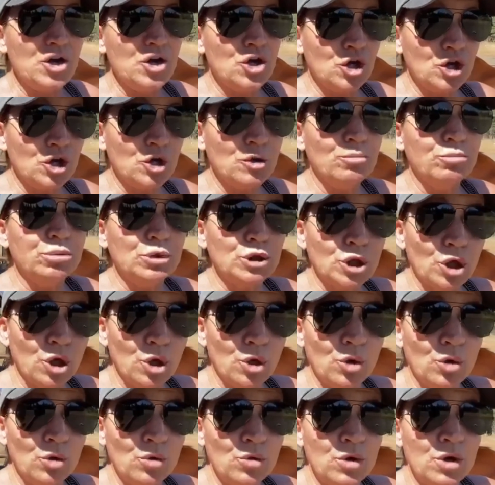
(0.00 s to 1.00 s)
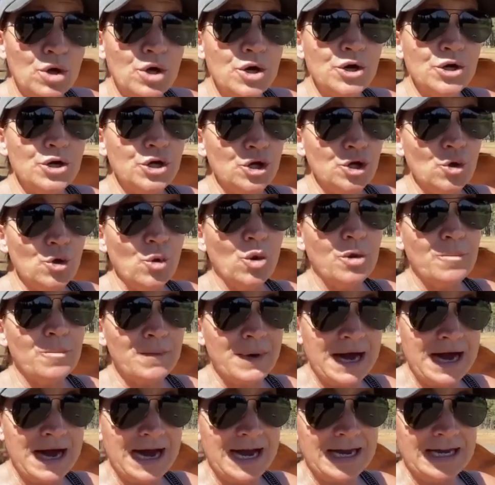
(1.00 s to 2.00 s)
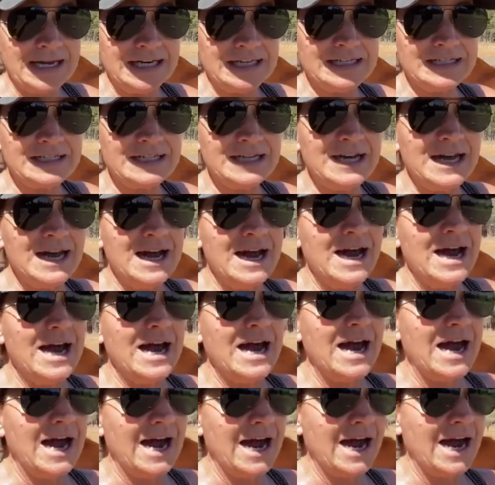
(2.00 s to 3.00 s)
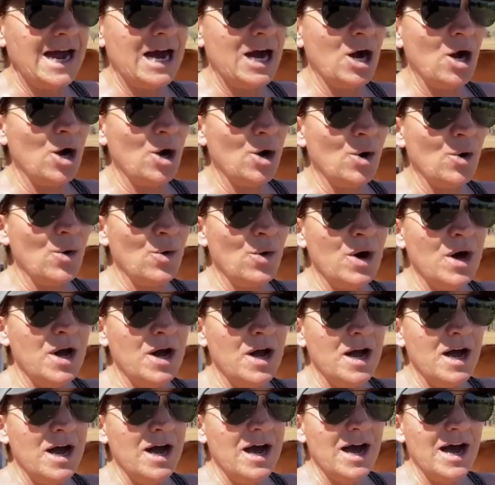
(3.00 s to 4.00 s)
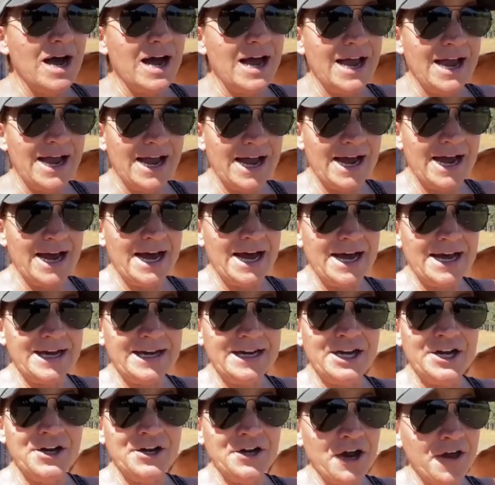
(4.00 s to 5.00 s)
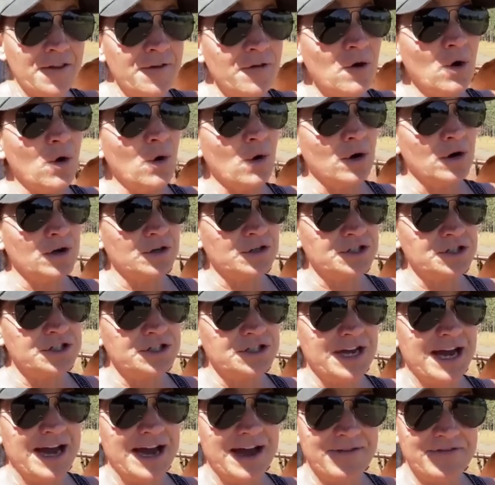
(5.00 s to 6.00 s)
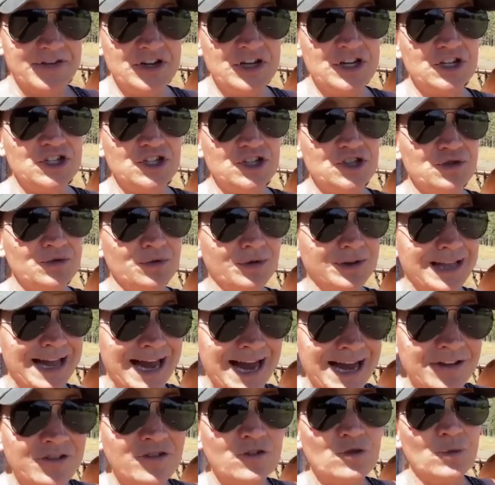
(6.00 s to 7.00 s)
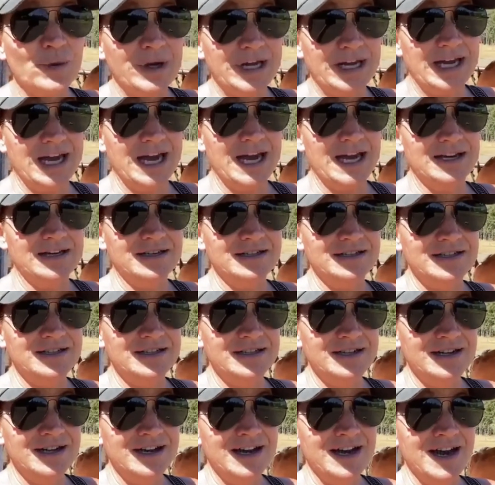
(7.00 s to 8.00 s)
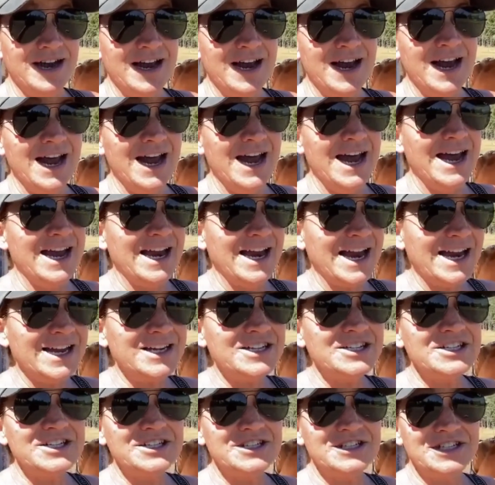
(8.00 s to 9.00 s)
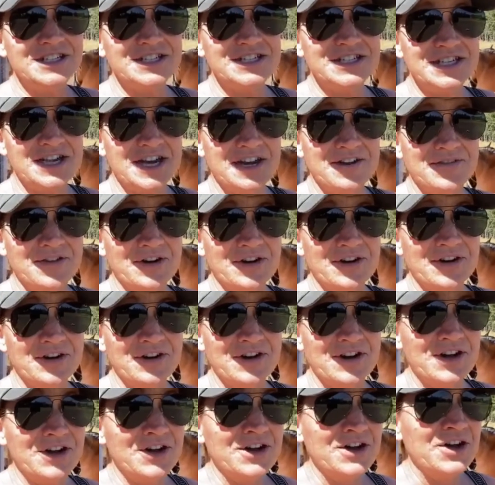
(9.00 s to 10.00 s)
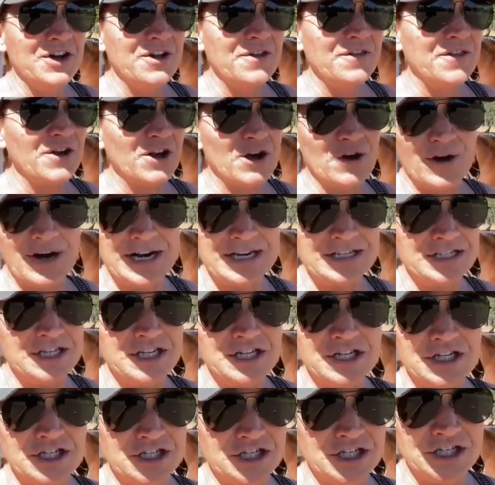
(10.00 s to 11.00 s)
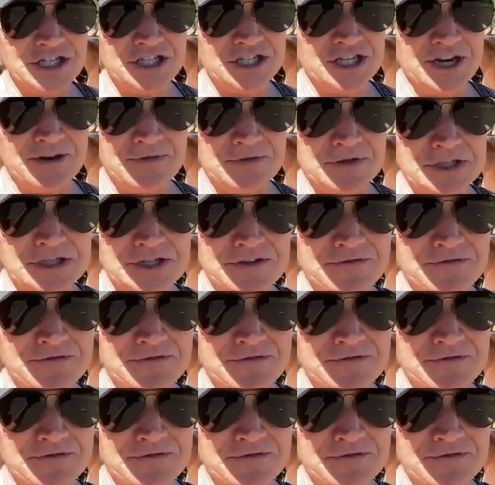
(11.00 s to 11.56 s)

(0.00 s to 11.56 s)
Gonna blow your mind how I had another horse have an issue last weekend, and I just discovered the craziest shit you ever